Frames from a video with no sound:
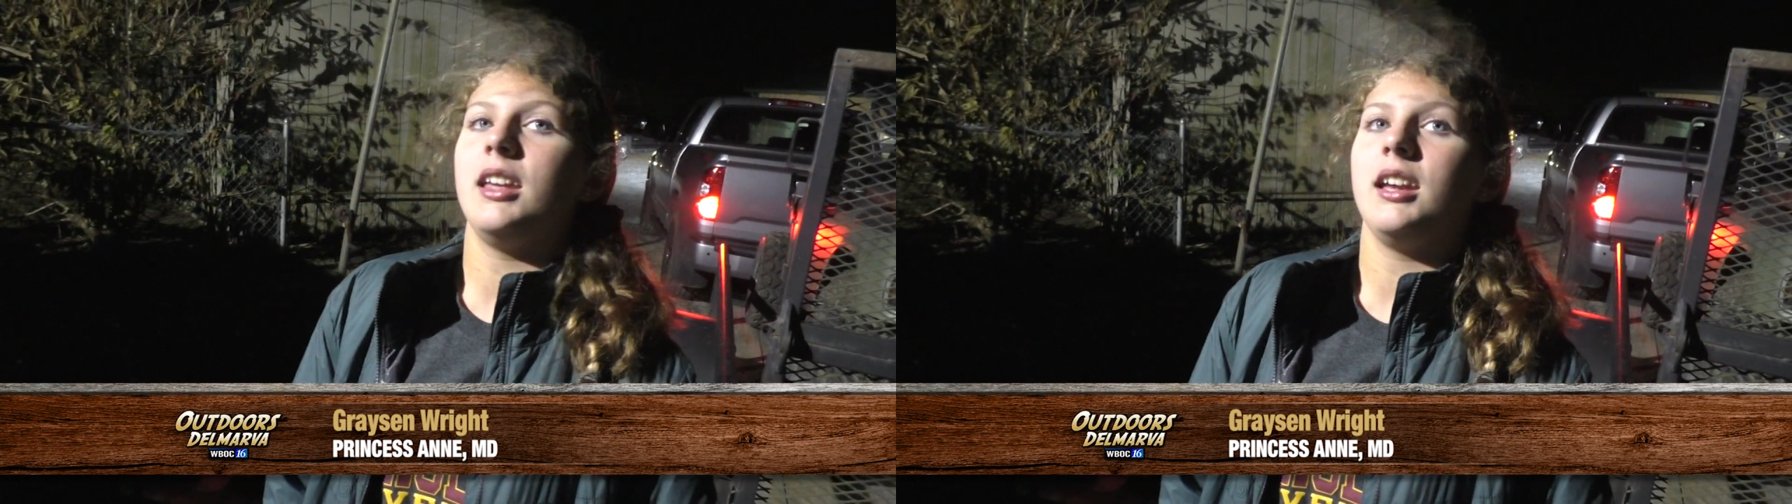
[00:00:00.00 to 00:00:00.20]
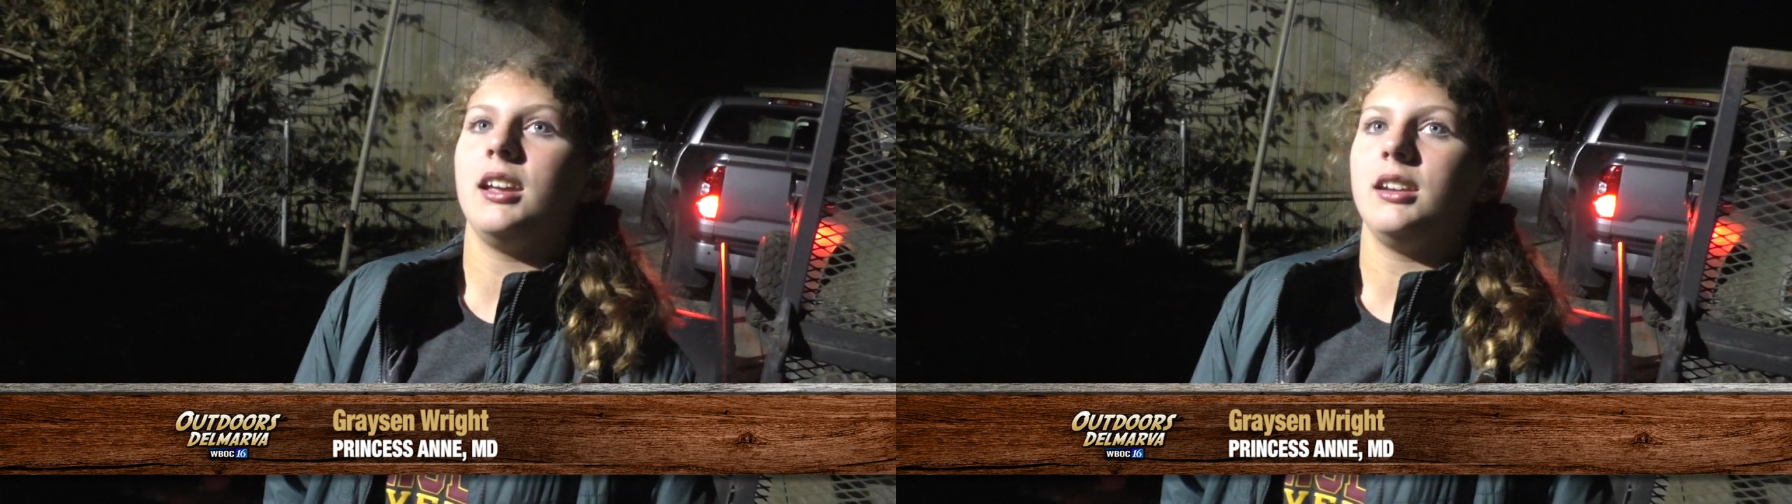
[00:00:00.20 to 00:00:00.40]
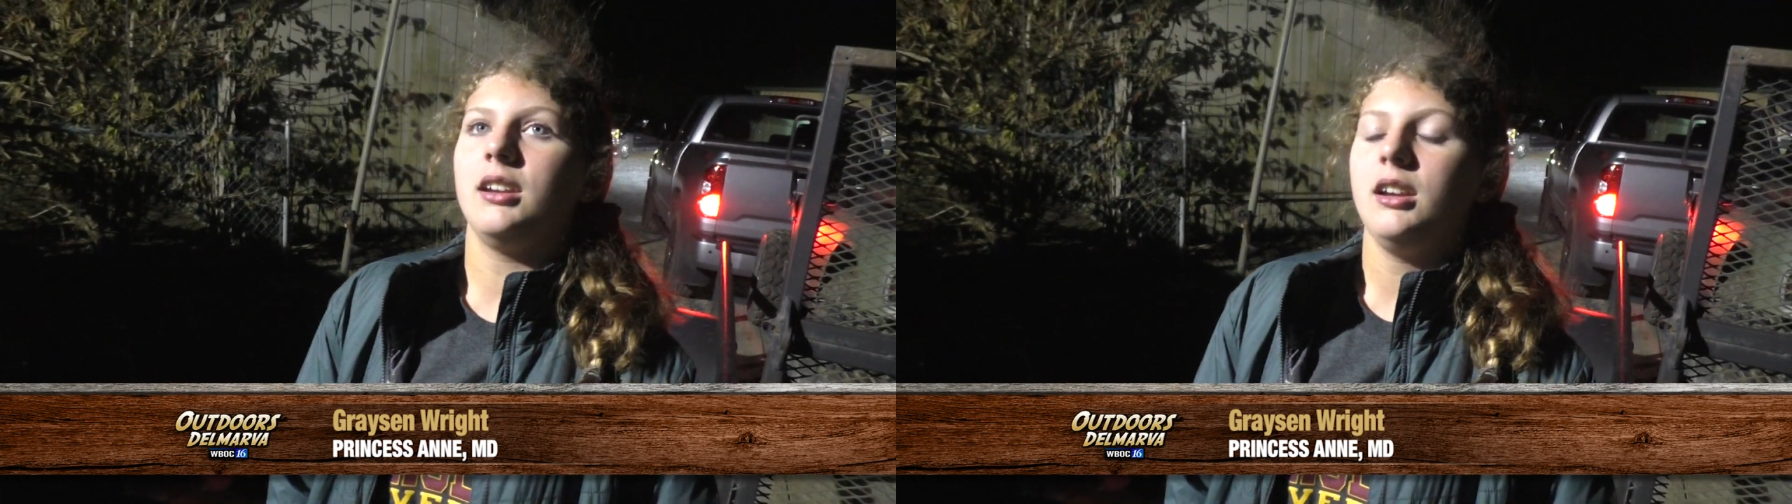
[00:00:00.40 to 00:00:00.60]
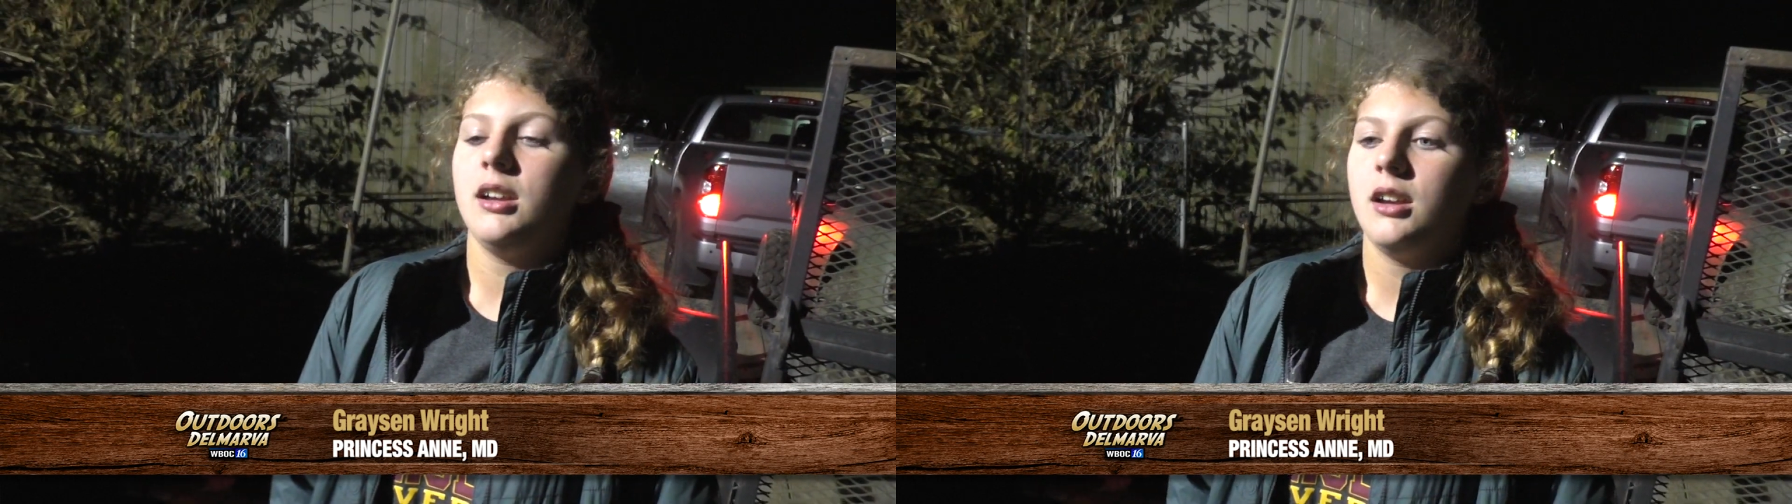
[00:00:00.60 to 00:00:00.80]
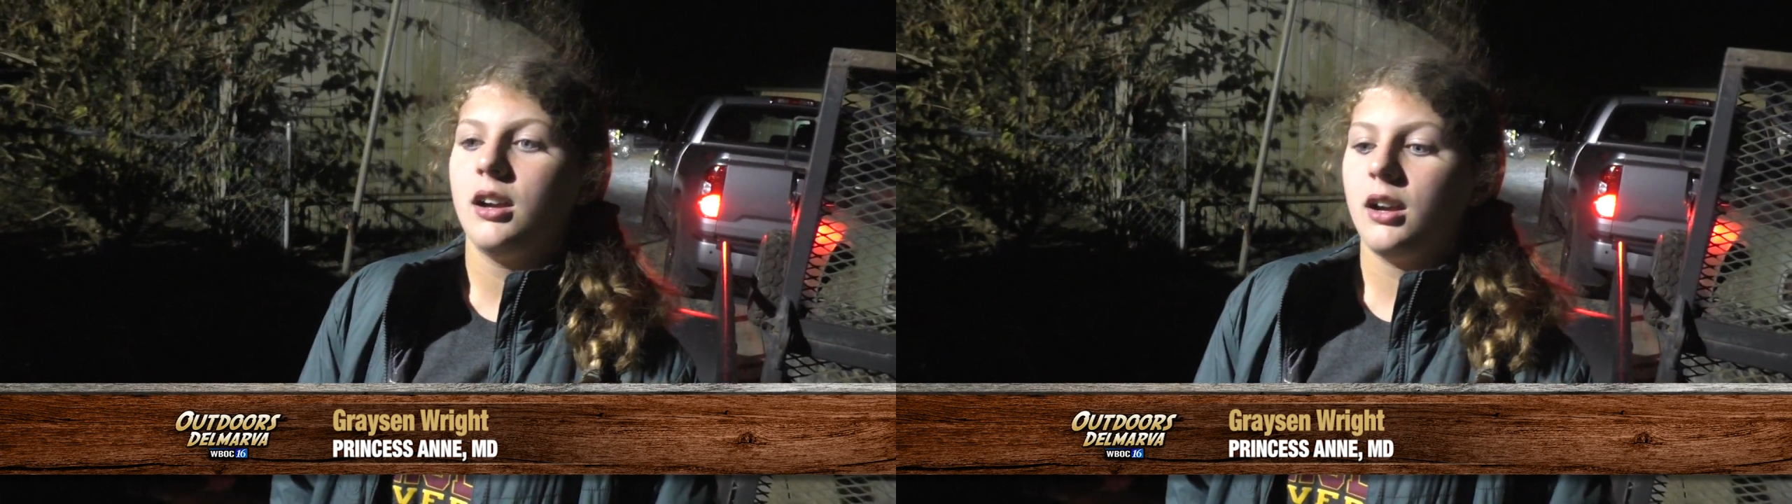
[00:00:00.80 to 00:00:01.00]
then
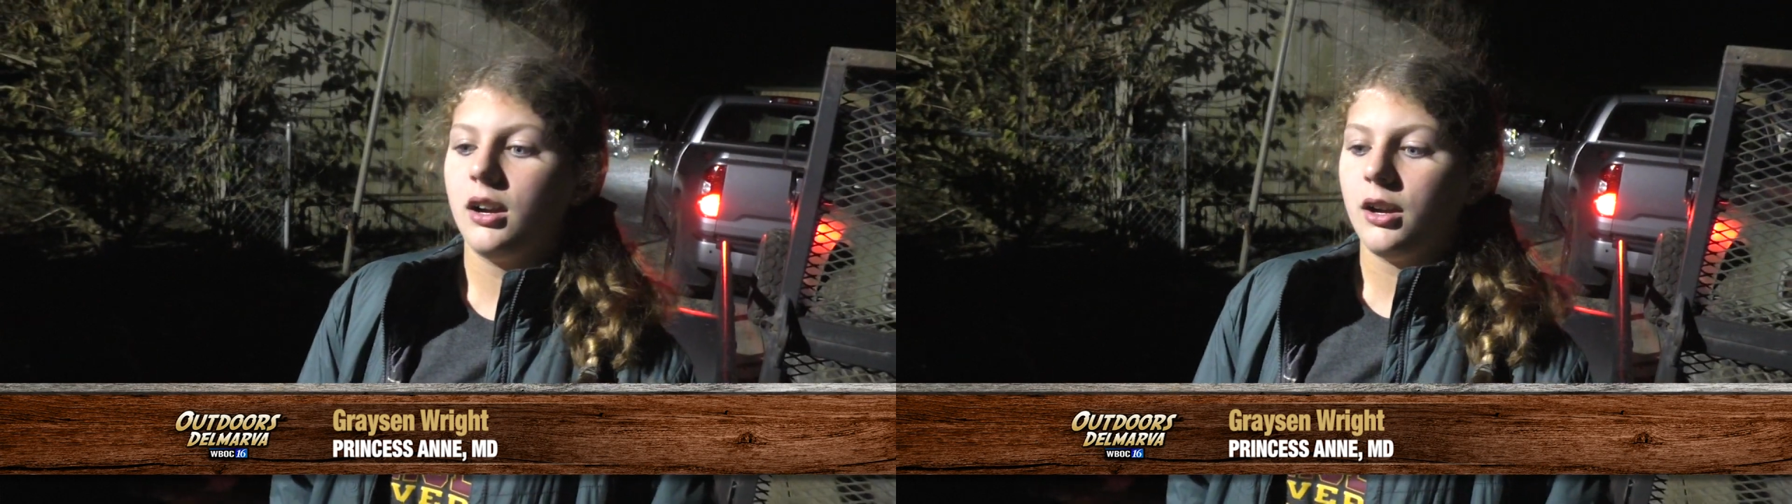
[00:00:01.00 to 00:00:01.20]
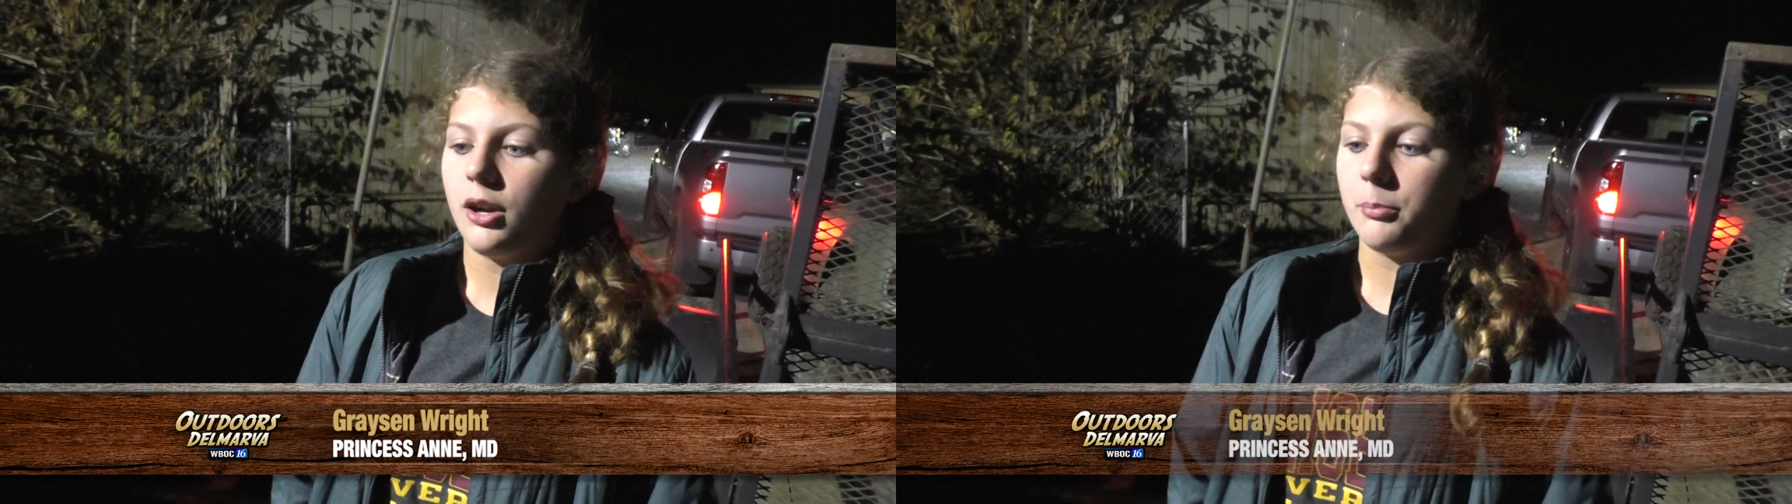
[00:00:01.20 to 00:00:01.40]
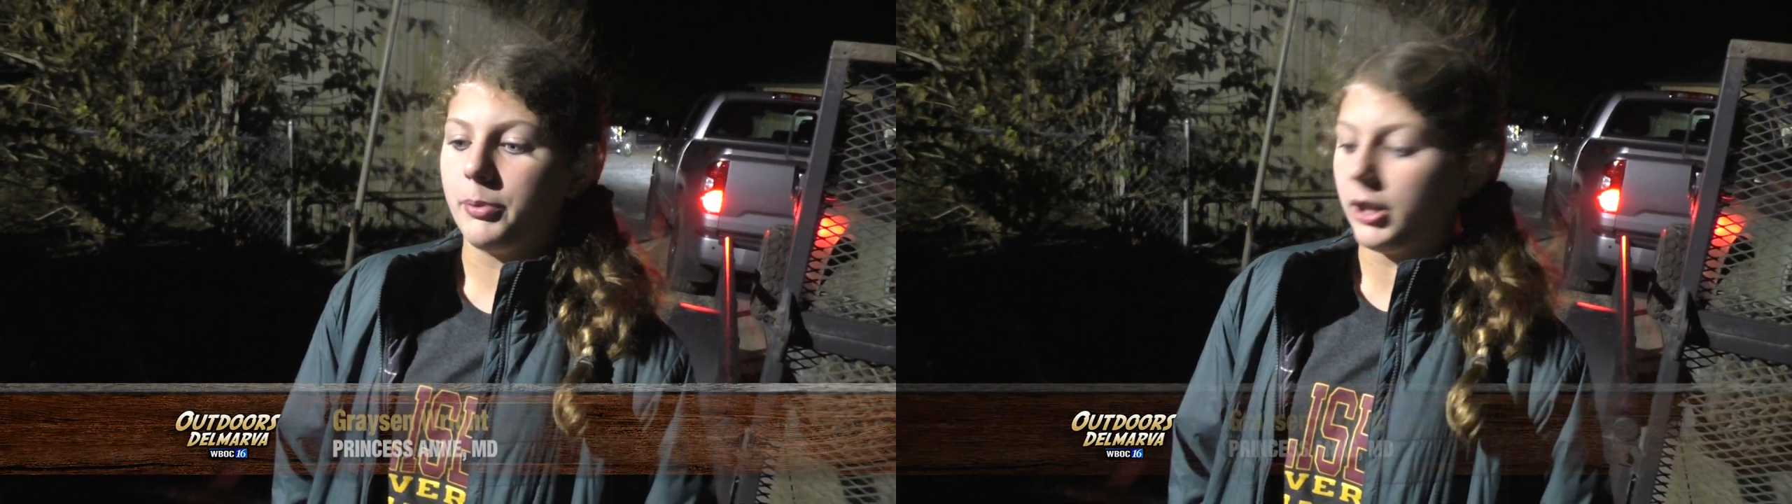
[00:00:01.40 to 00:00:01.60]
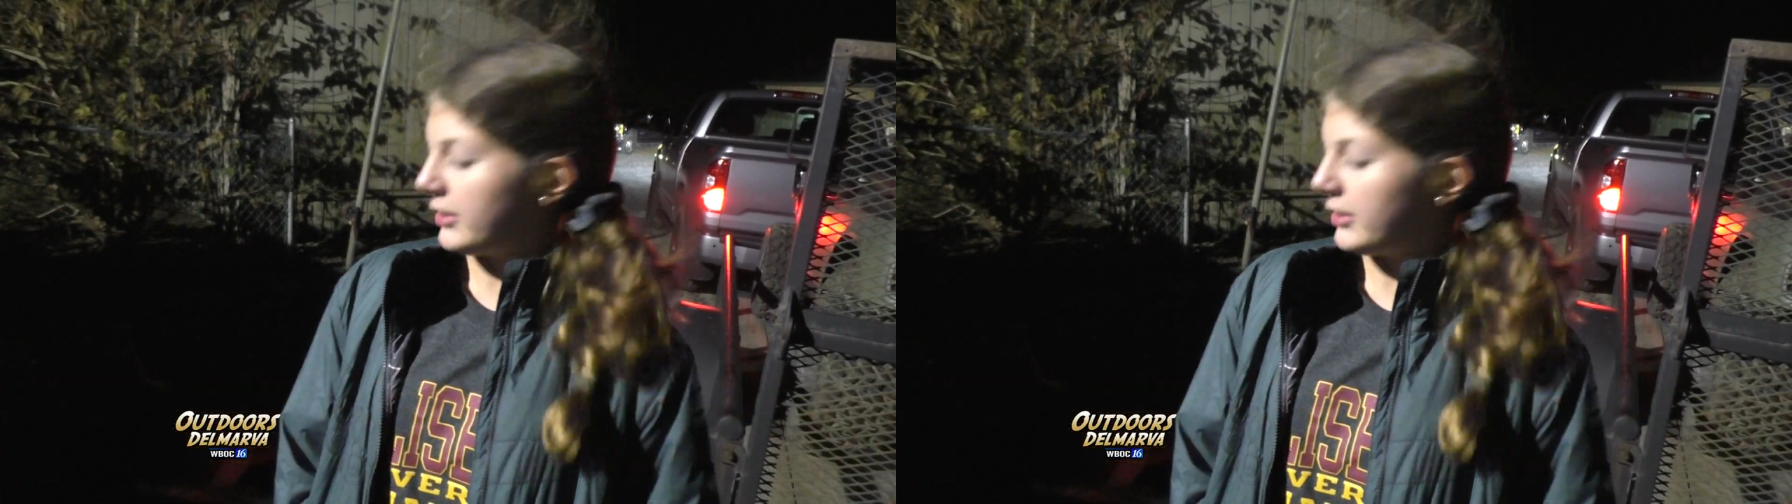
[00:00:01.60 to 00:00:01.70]
a buck